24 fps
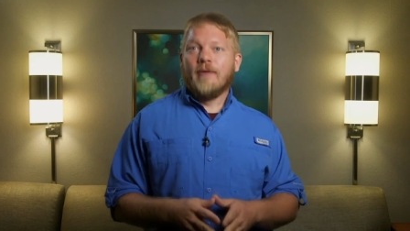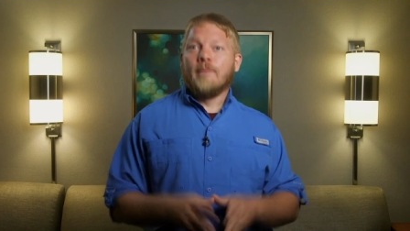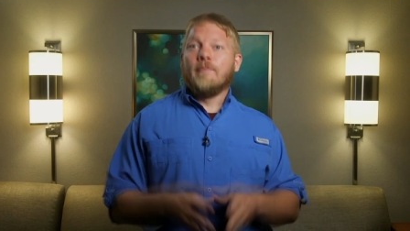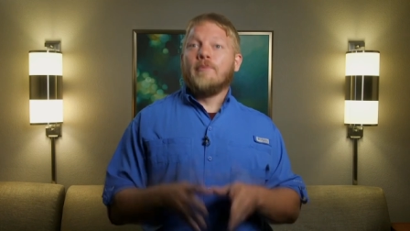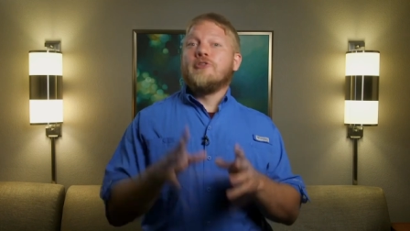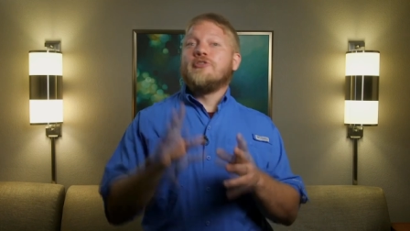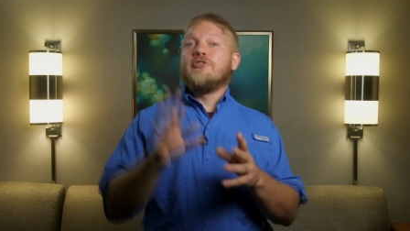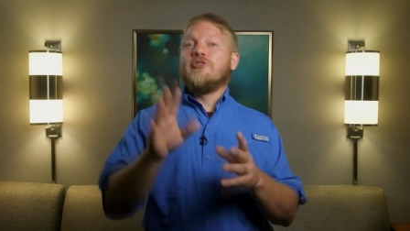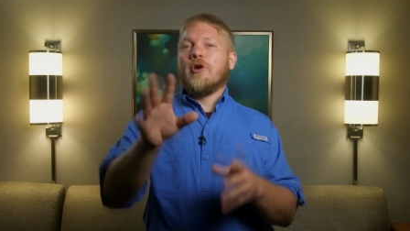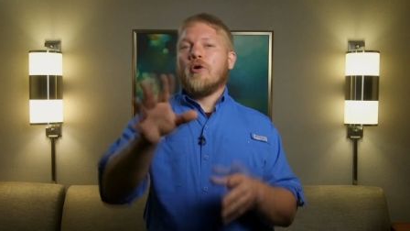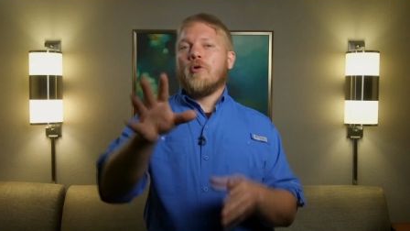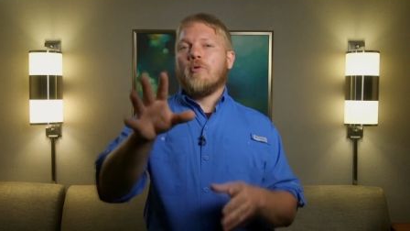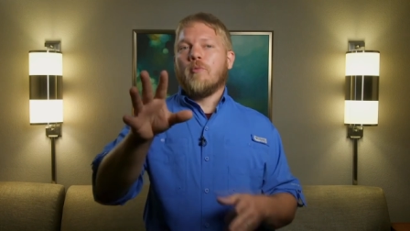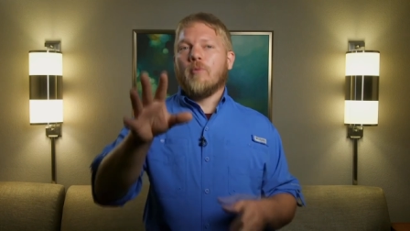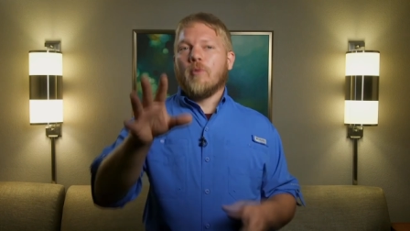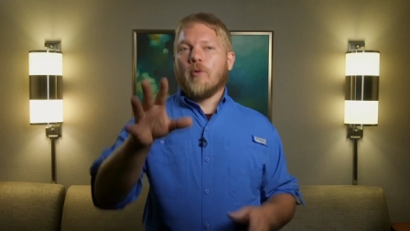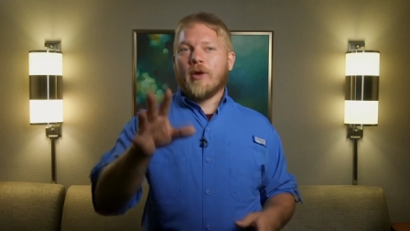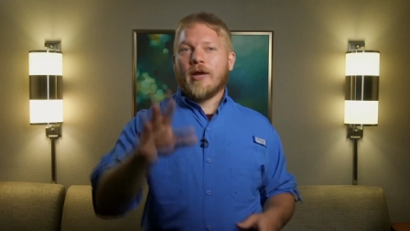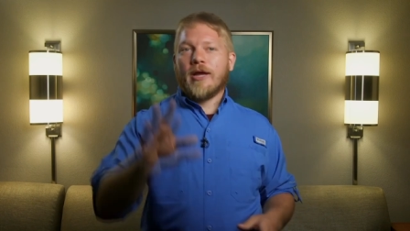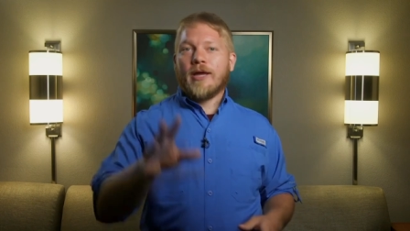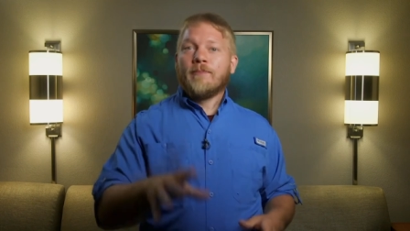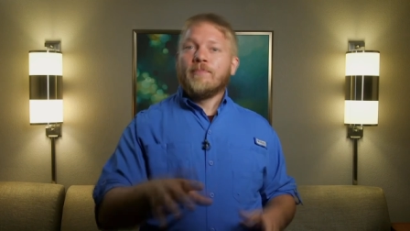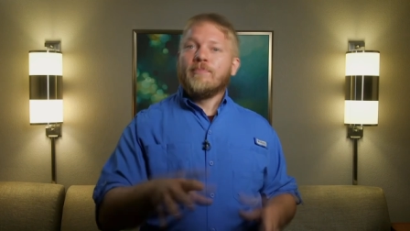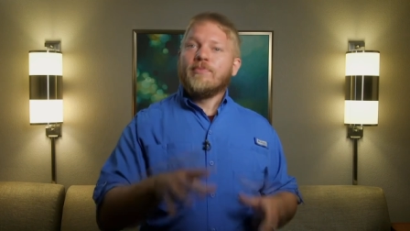But don't
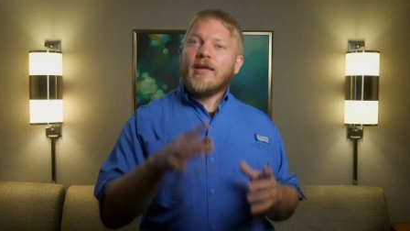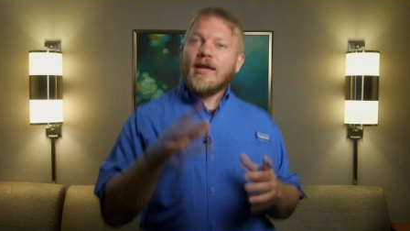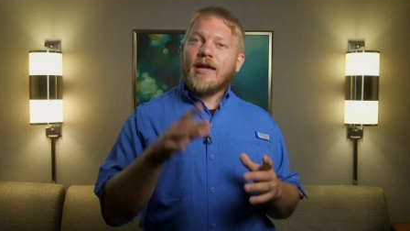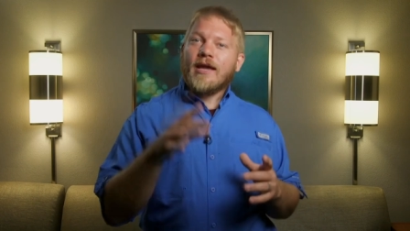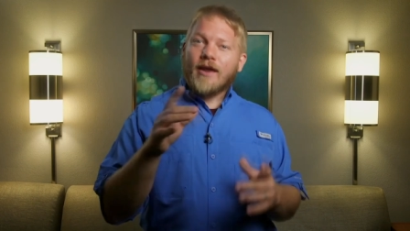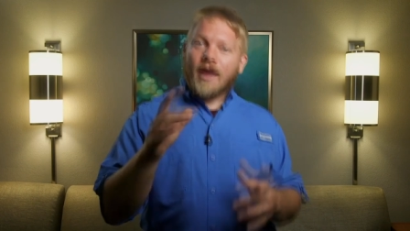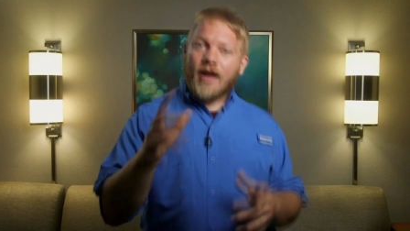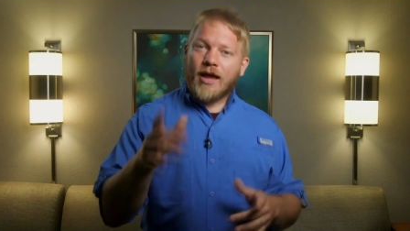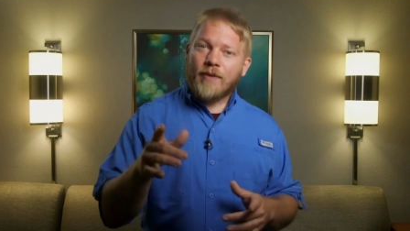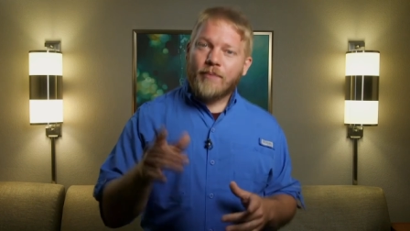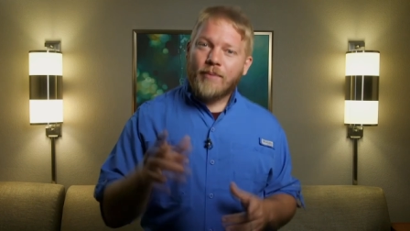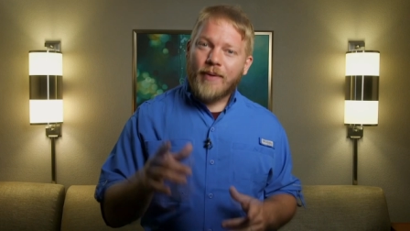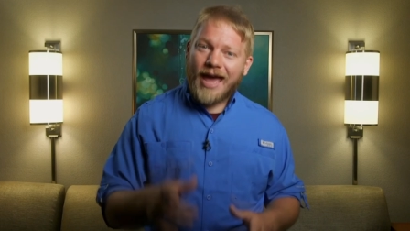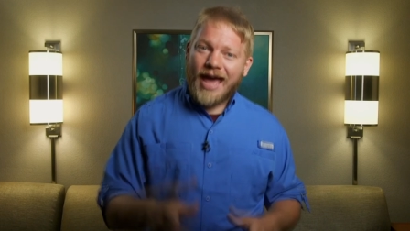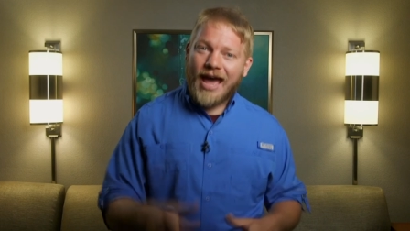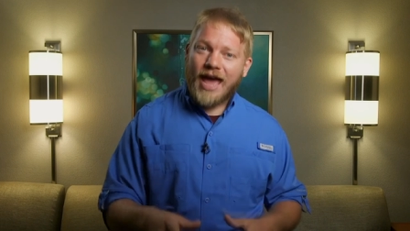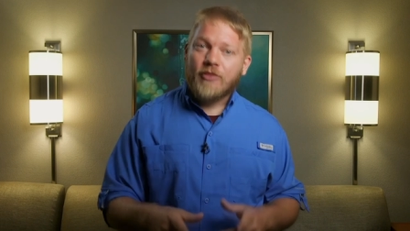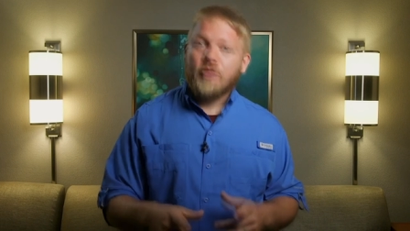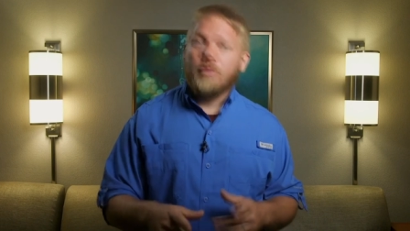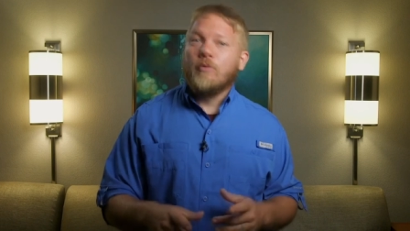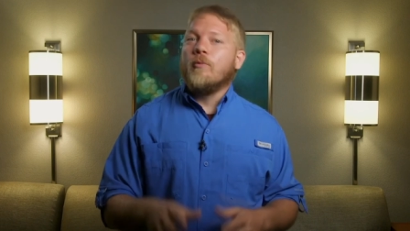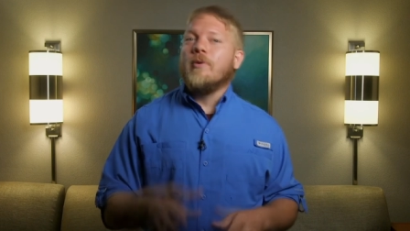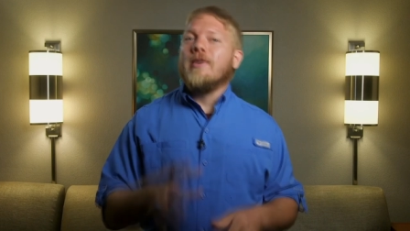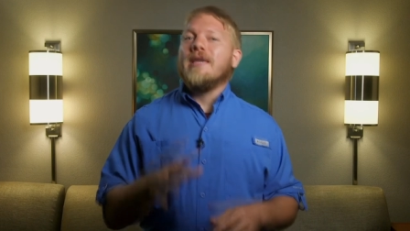worry, at IAPath,